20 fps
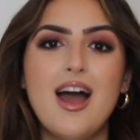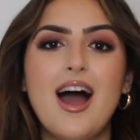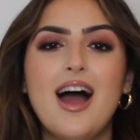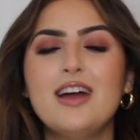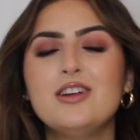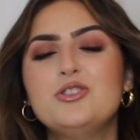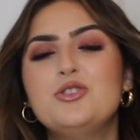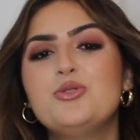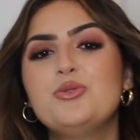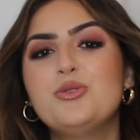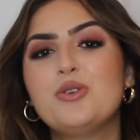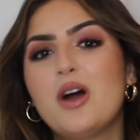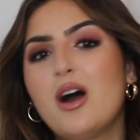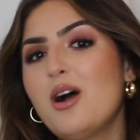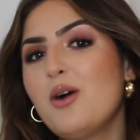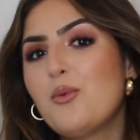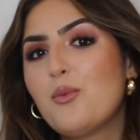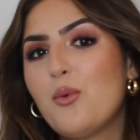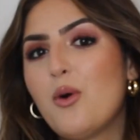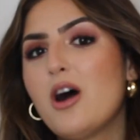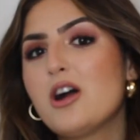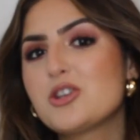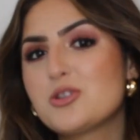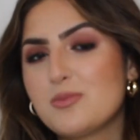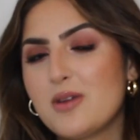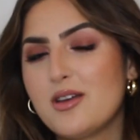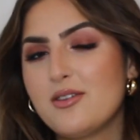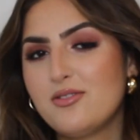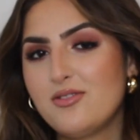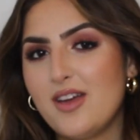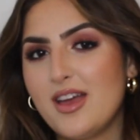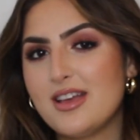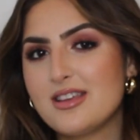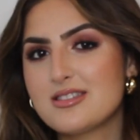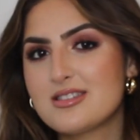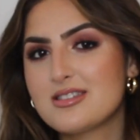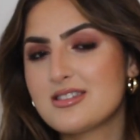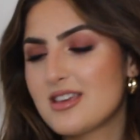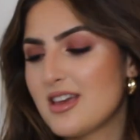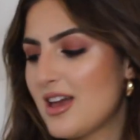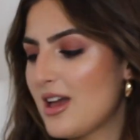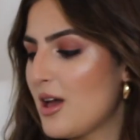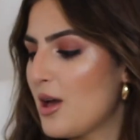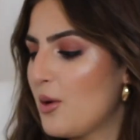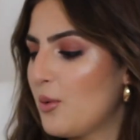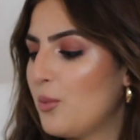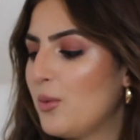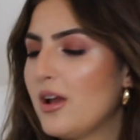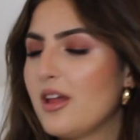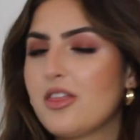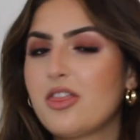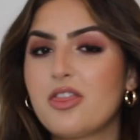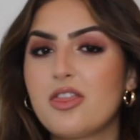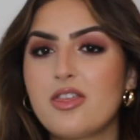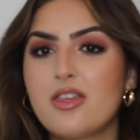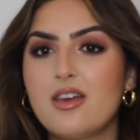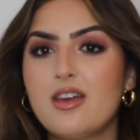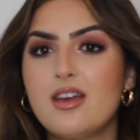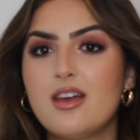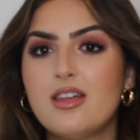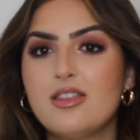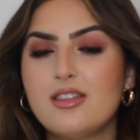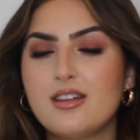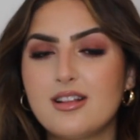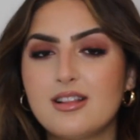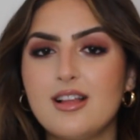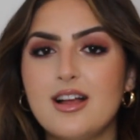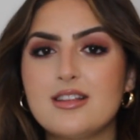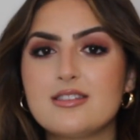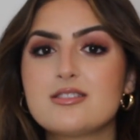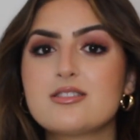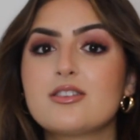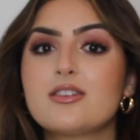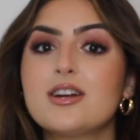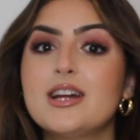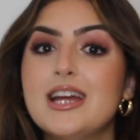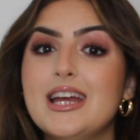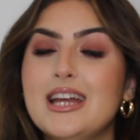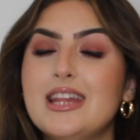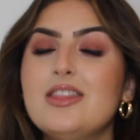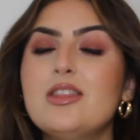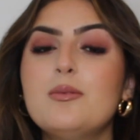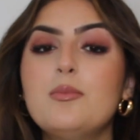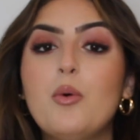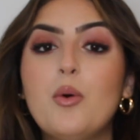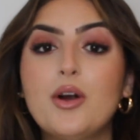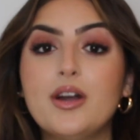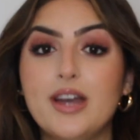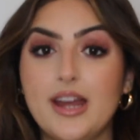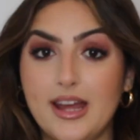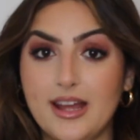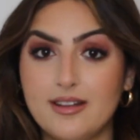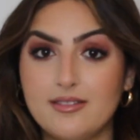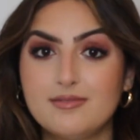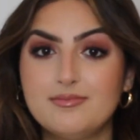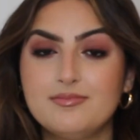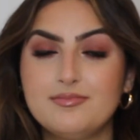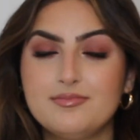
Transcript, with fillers: I do not wash my face with the cleanser in the morning.